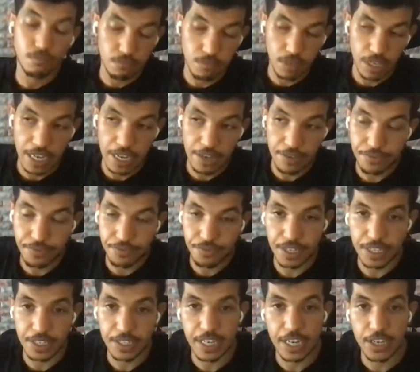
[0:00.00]
if
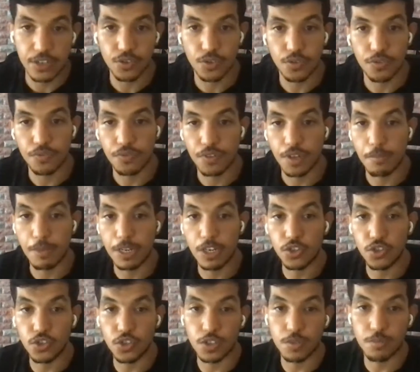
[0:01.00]
in case of a
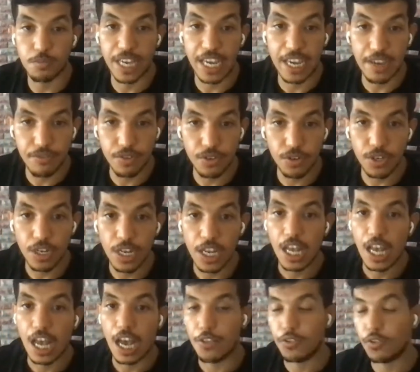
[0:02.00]
malicious behavior,
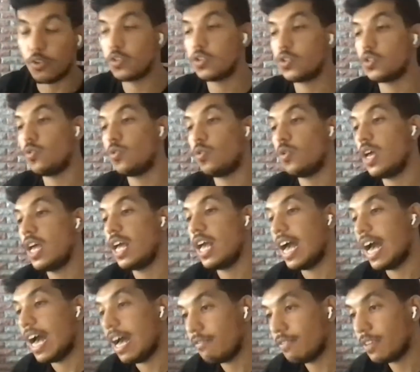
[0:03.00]
and also
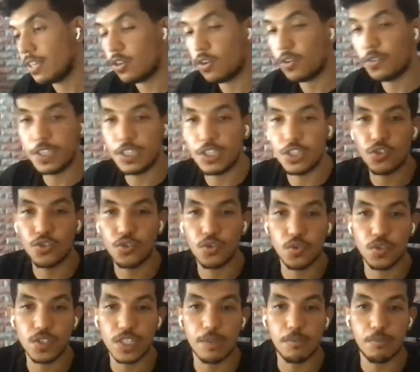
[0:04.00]
having auditing
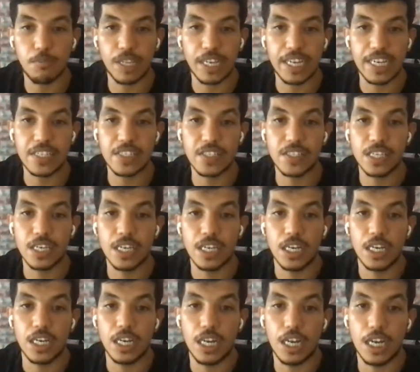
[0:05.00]
tools in place
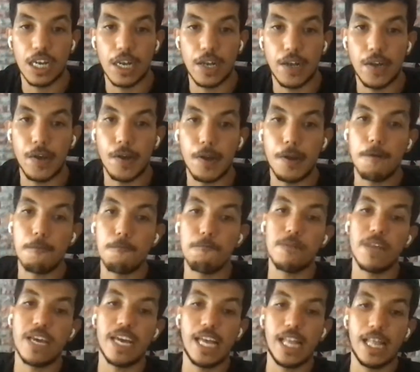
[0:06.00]

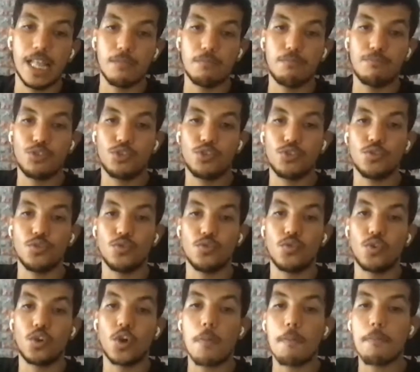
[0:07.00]
help
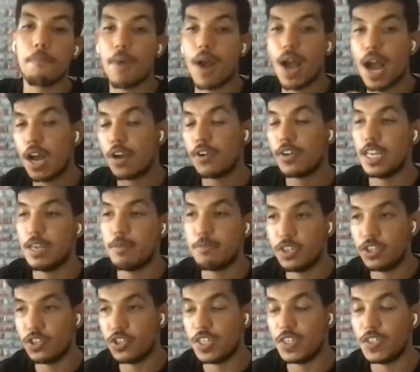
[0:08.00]
to compare
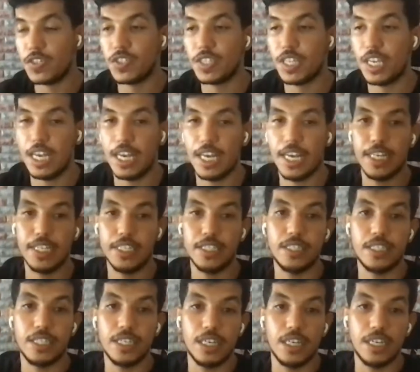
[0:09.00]
images
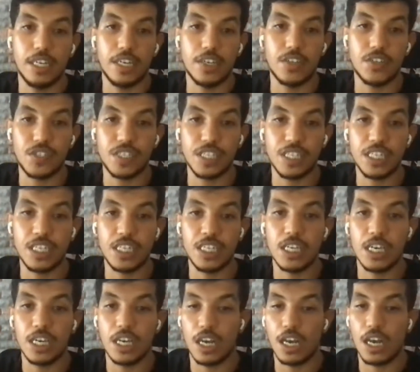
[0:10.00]
and see
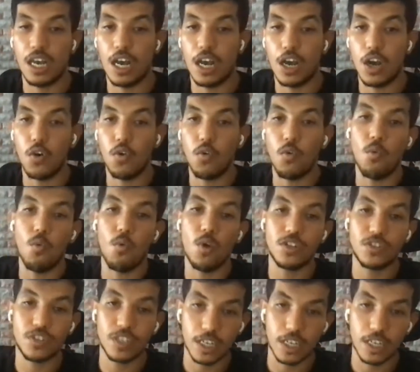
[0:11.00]
what